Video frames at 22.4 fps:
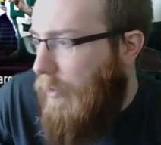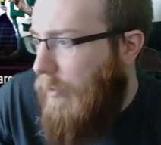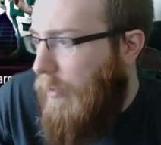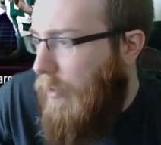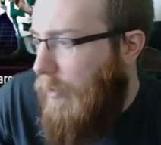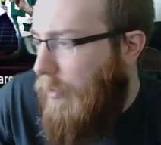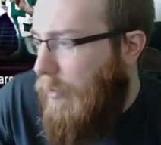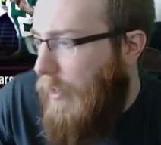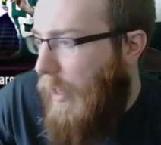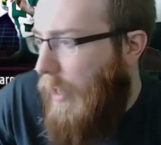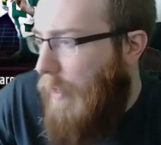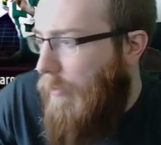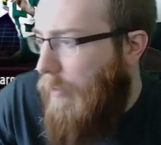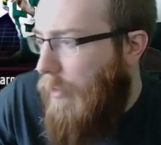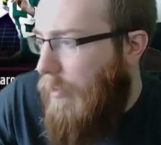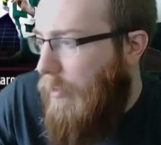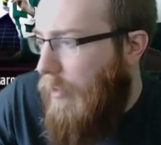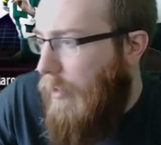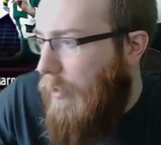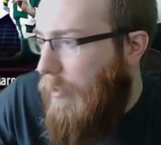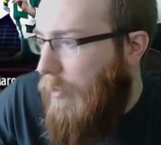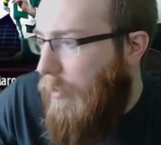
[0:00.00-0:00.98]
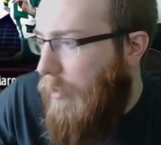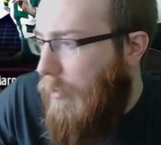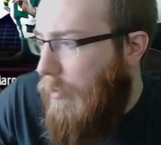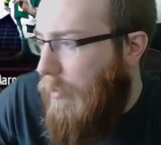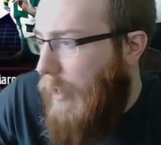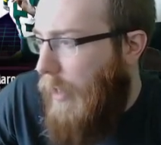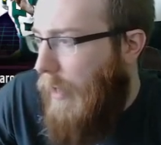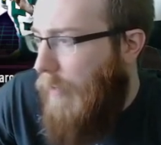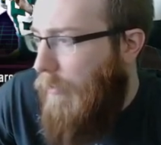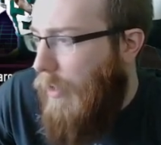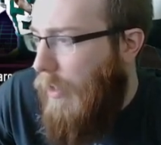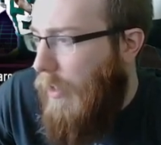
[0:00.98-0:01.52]
67,
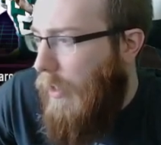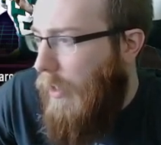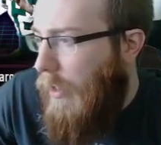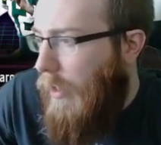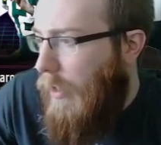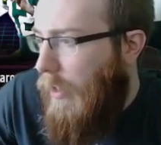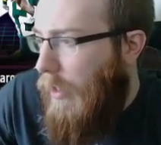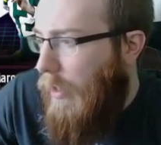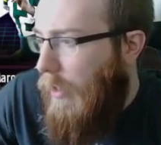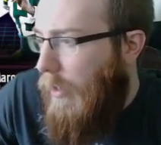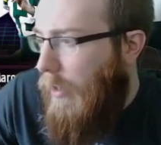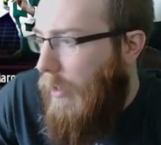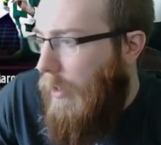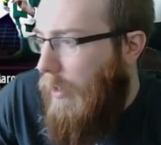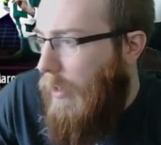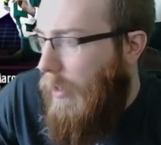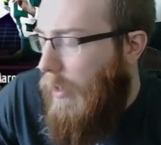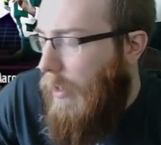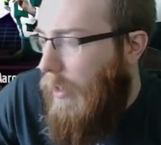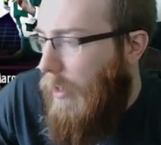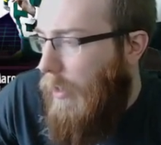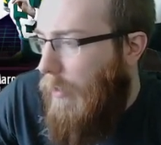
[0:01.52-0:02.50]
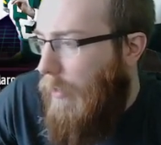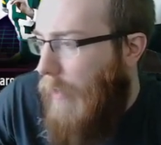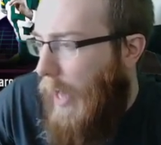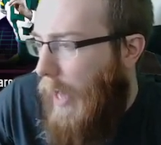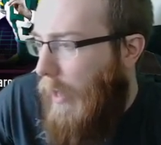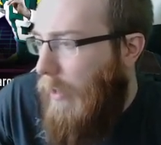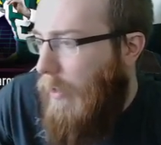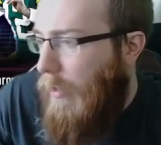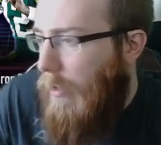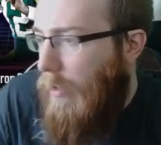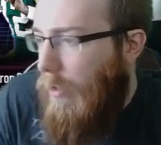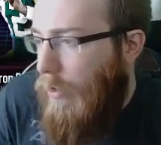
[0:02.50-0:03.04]
67.
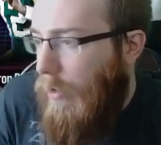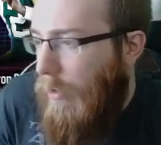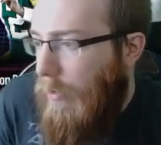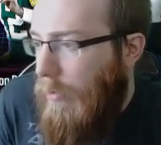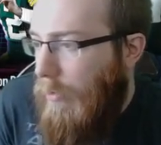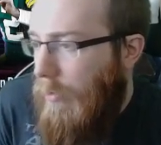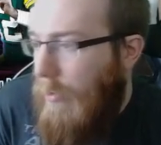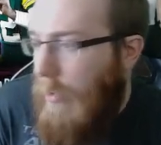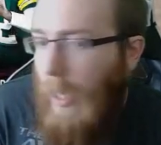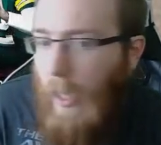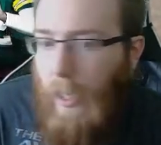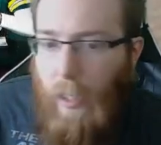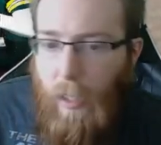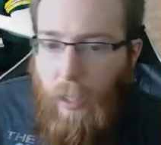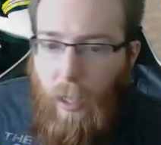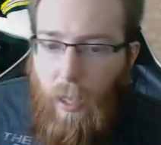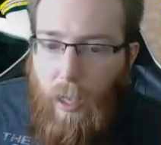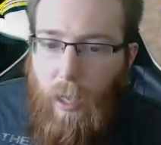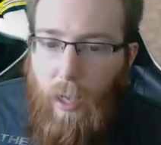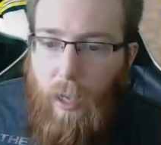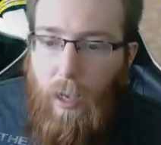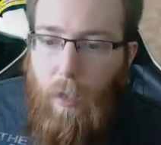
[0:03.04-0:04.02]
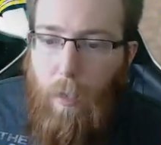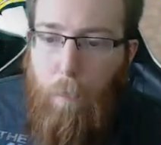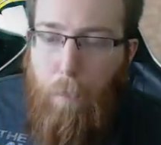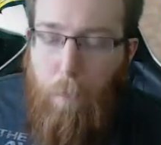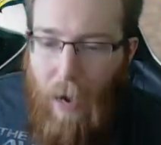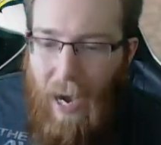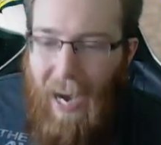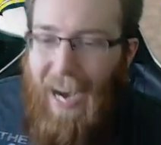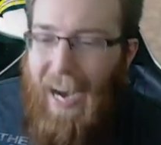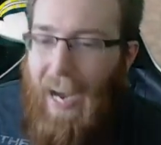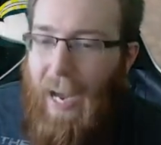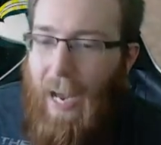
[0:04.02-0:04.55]
That looks like a
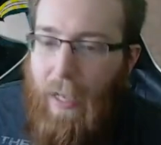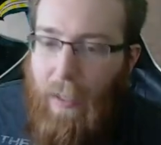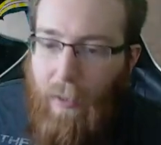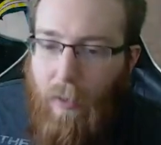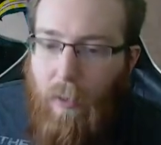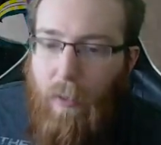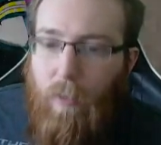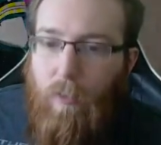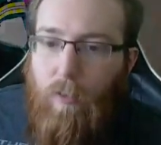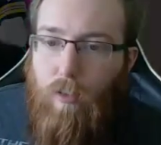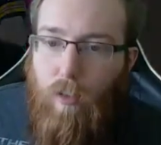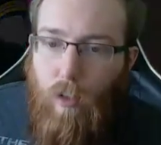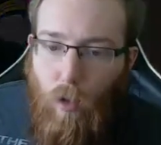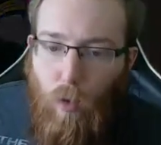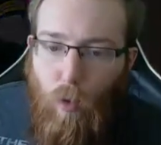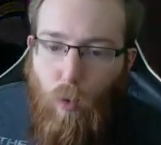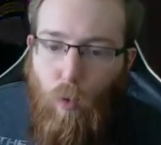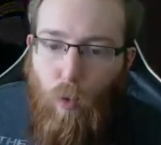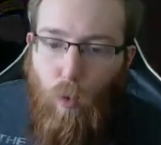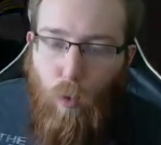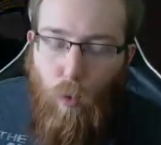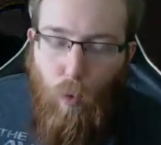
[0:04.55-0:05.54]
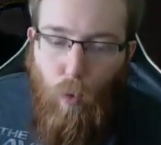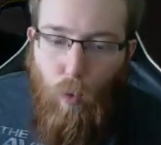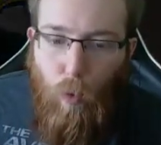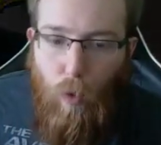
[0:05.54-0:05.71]
buy. Let's go.